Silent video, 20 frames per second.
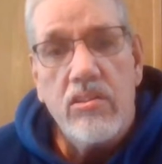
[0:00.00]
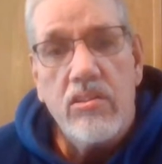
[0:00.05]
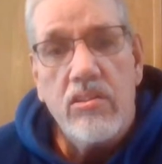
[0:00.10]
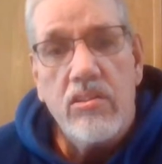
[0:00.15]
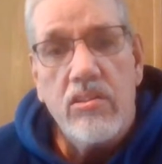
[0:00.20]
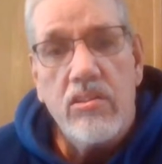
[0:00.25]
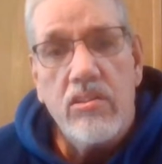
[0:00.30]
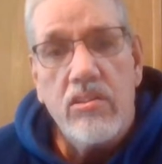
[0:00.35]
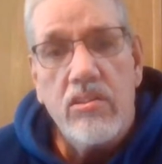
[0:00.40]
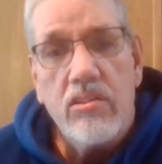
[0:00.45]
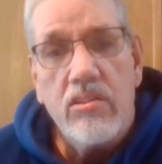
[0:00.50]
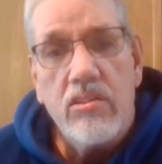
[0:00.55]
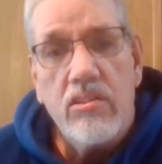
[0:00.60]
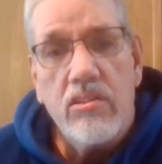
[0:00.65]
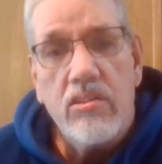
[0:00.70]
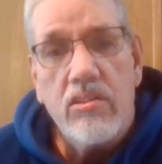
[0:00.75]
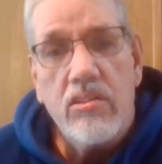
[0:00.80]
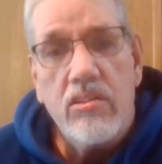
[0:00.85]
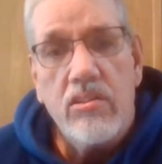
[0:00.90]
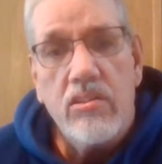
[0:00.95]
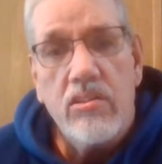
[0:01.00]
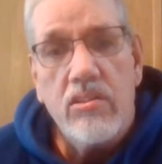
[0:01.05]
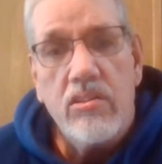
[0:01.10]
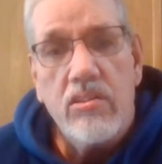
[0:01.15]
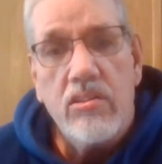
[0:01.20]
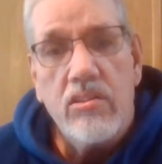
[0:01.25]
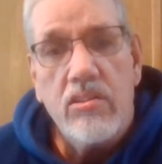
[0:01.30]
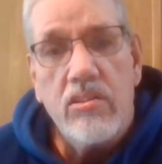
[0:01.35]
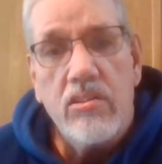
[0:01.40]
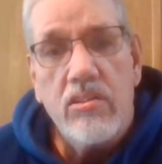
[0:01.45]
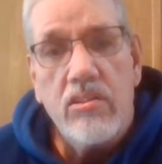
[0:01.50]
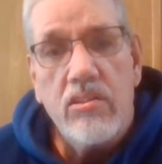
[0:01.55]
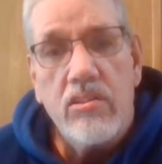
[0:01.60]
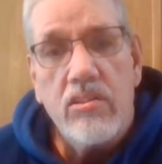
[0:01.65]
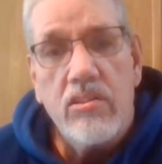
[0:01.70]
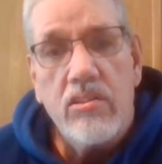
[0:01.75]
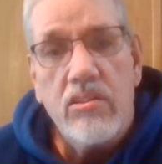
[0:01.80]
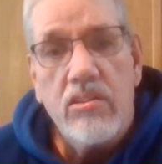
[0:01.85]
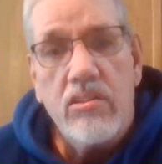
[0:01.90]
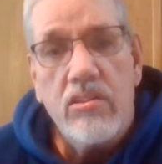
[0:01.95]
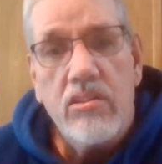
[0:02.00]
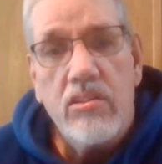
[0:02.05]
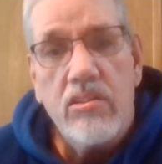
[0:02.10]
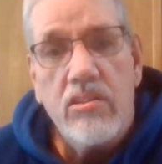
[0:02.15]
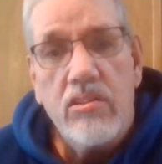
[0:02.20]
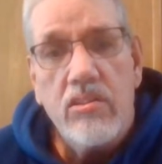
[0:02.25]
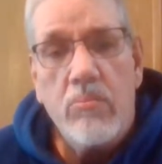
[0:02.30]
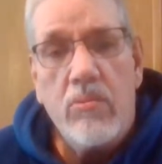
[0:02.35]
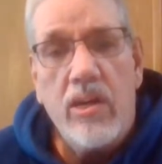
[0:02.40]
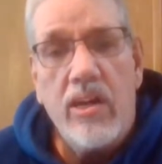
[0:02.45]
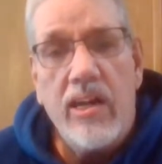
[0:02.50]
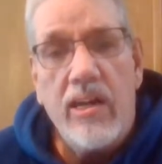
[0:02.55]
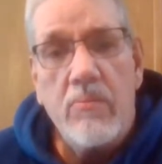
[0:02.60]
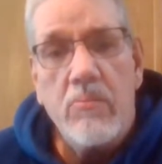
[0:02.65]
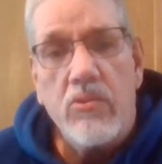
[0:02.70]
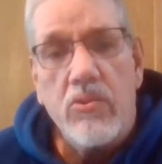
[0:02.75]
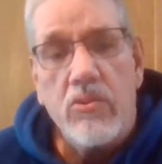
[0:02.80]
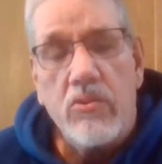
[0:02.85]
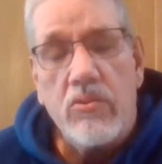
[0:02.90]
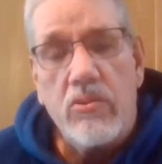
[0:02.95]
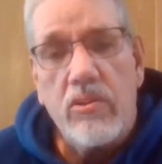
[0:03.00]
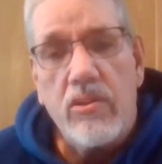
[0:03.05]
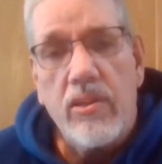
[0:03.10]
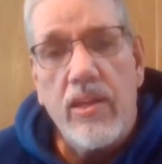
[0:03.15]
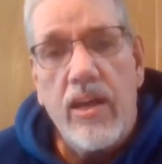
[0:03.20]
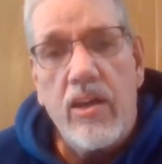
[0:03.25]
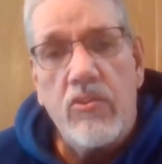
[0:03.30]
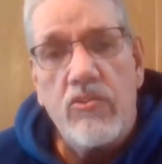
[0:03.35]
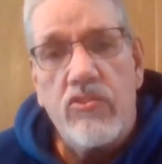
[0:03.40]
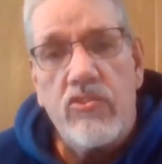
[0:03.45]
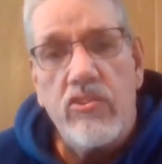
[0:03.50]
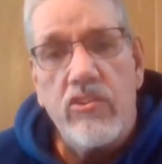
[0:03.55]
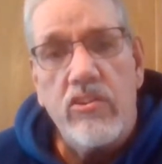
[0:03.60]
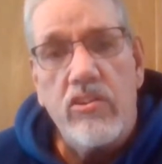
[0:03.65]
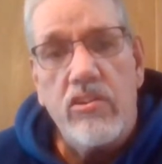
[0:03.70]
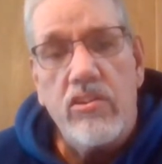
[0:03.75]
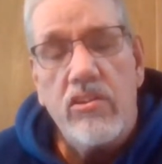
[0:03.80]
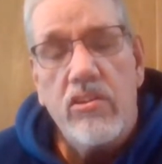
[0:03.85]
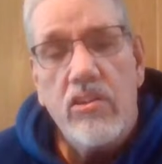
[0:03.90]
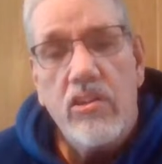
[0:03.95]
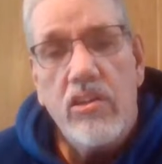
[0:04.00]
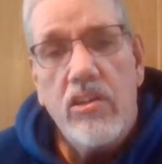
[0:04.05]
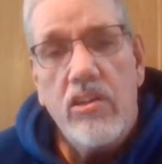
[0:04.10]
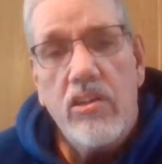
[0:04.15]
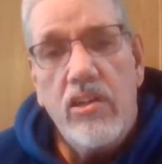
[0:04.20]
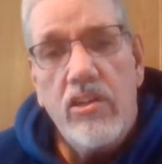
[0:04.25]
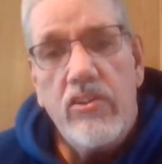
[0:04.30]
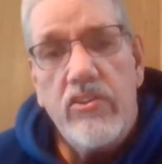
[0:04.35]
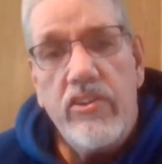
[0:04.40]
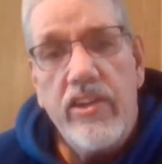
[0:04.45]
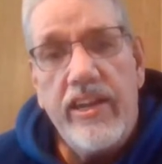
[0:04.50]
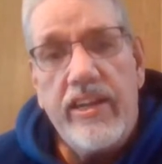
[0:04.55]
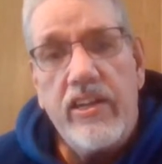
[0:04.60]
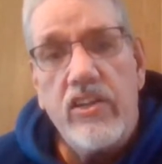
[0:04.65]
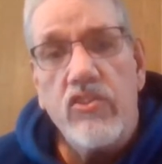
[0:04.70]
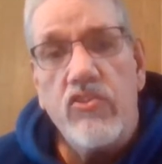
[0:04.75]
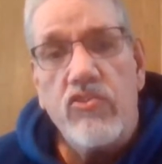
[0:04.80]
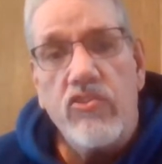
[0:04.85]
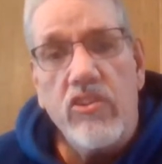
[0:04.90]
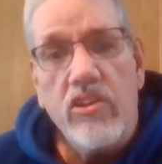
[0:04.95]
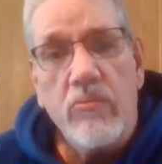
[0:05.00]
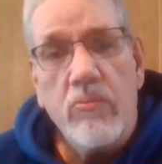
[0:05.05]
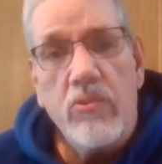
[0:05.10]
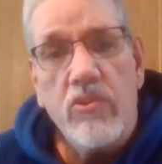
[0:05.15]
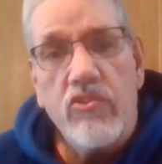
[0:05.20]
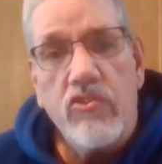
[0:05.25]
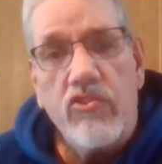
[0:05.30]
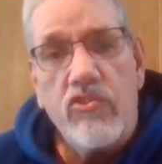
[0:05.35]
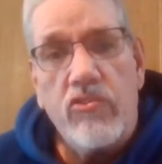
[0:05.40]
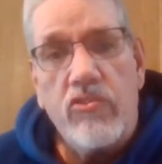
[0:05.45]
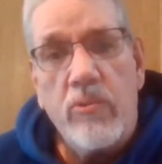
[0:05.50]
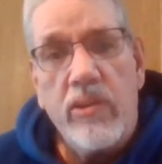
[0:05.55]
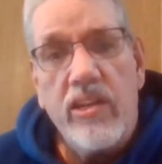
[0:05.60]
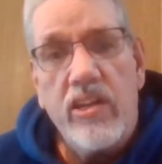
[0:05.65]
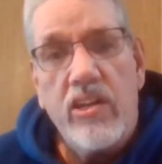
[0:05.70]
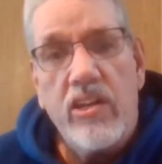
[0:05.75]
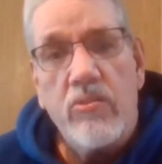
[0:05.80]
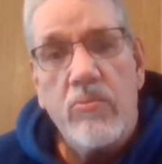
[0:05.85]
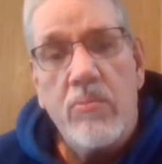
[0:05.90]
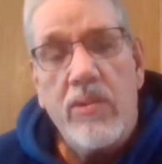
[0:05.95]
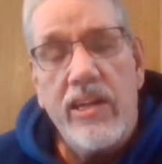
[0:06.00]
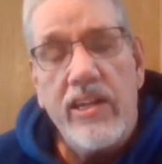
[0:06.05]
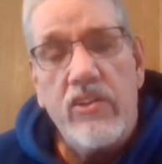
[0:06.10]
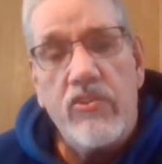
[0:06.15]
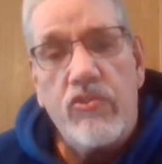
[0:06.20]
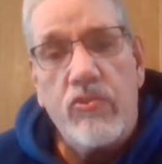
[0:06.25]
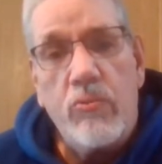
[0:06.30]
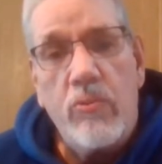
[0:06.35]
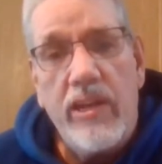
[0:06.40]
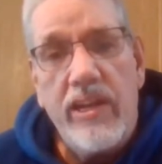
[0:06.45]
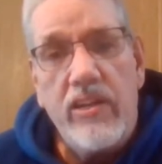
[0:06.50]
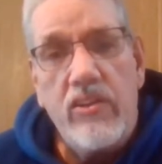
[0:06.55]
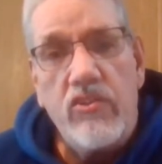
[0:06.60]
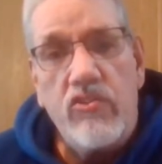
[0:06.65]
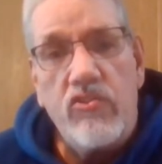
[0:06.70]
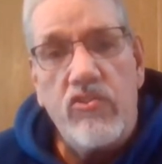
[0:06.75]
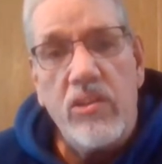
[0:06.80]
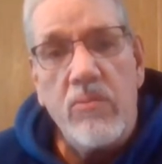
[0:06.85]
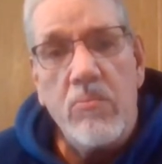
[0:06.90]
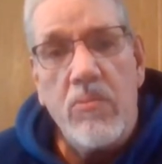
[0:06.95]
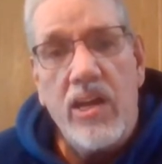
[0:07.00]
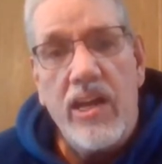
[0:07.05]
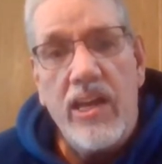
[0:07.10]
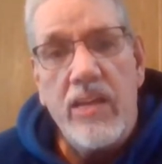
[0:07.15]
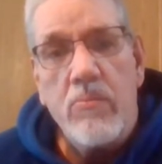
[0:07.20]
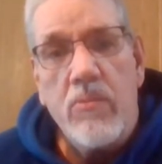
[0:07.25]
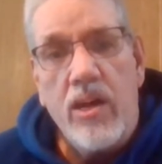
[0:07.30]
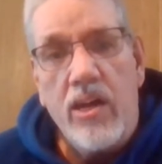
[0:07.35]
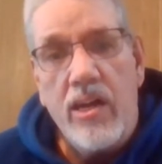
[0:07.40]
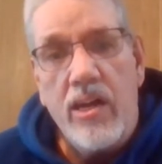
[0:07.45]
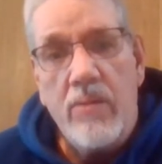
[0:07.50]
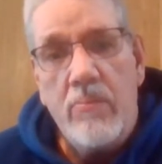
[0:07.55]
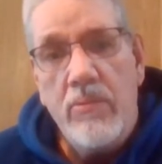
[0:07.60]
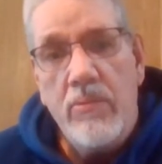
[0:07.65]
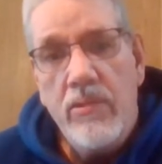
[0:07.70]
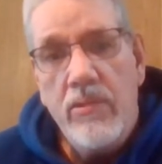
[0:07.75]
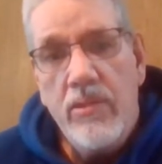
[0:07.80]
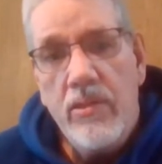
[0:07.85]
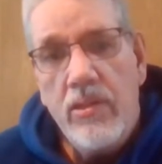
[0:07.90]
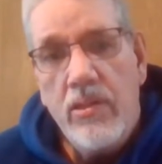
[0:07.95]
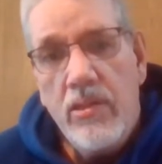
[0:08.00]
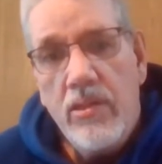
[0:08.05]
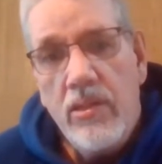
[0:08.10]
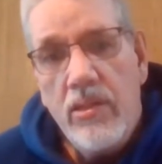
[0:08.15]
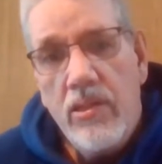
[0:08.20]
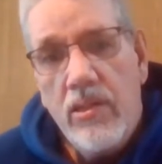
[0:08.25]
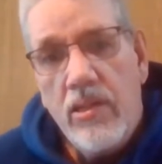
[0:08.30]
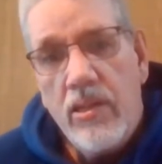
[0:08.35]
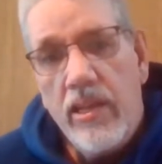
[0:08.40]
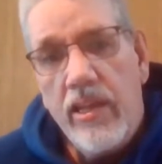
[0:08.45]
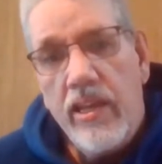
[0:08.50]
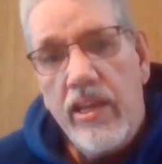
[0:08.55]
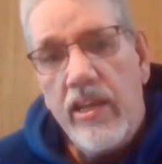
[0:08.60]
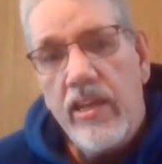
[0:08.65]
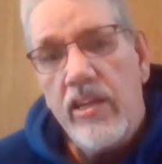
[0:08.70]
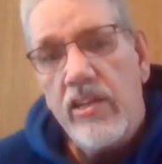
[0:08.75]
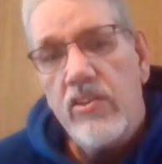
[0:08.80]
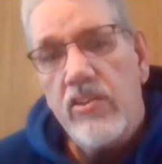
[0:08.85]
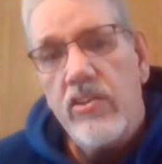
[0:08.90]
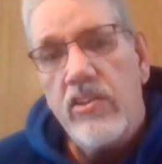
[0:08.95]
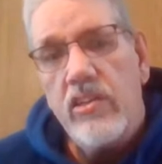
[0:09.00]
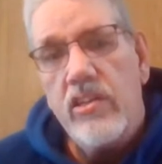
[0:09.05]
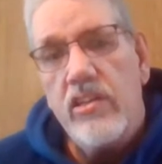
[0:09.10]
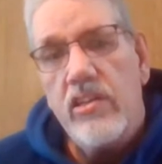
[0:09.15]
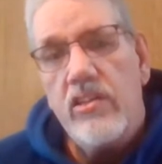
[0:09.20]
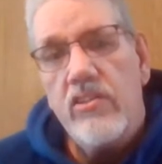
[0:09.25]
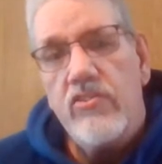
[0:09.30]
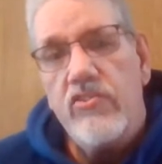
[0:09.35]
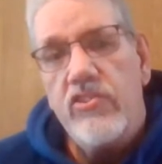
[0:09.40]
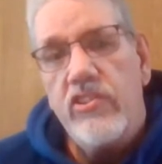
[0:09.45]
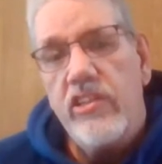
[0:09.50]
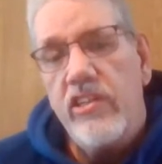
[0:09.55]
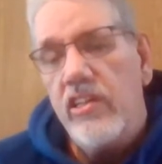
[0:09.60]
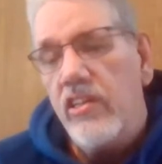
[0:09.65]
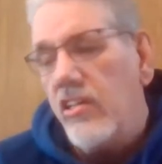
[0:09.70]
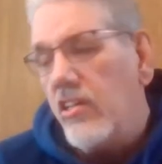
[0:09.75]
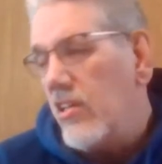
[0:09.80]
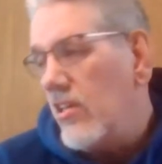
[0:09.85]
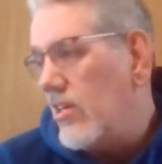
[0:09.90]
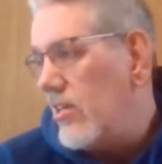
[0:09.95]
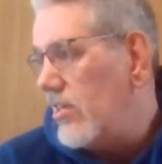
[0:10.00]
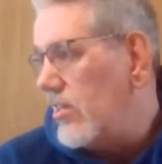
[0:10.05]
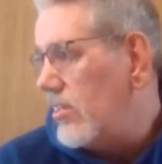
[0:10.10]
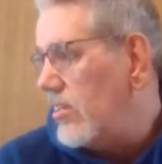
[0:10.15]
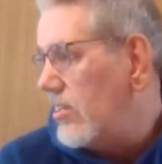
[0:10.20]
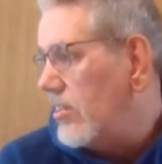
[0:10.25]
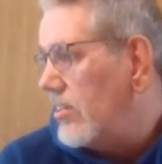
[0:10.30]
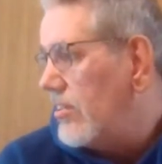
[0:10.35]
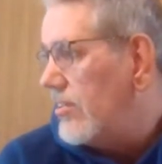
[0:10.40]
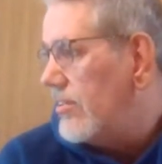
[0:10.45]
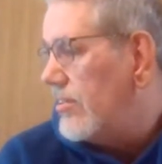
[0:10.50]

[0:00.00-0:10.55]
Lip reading: to south of Bismarck to see her mom, or out to Dickinson, which is 300 miles away, to see my mom. And she, you